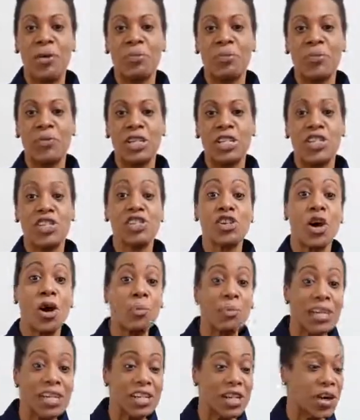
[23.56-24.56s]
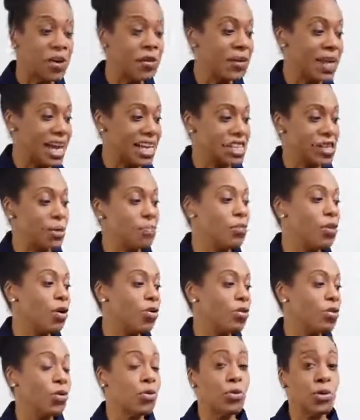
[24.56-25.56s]
which is commonly known as a
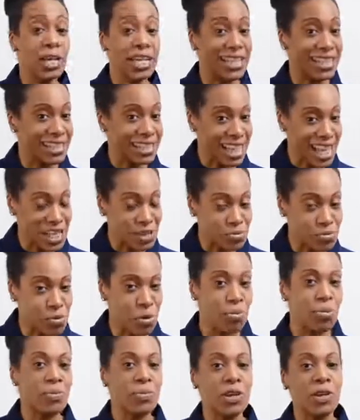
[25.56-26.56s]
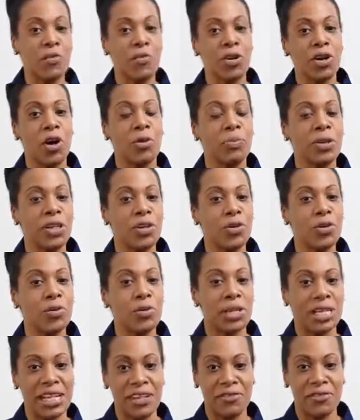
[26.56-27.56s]
moth orchid, and that's probably what I'll be
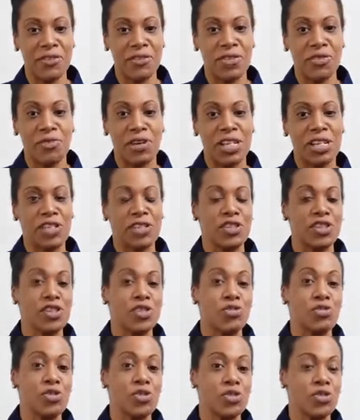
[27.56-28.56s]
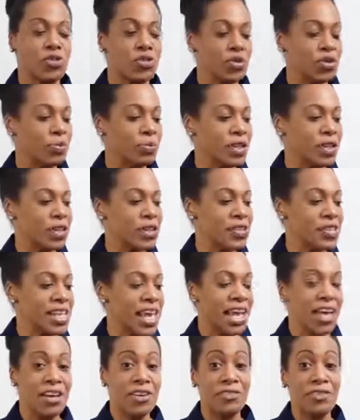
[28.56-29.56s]
calling it for the rest of the tutorial because
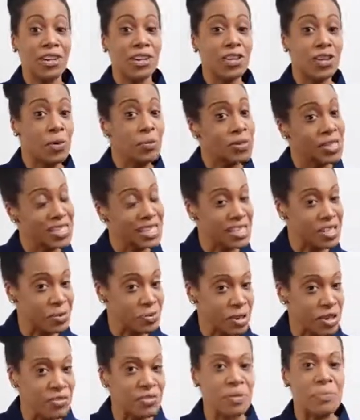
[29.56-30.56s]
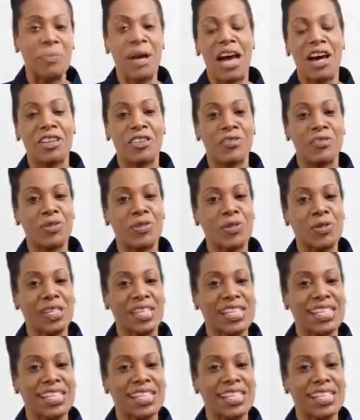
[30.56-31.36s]
phalaenopsis is a bit of a mouthful to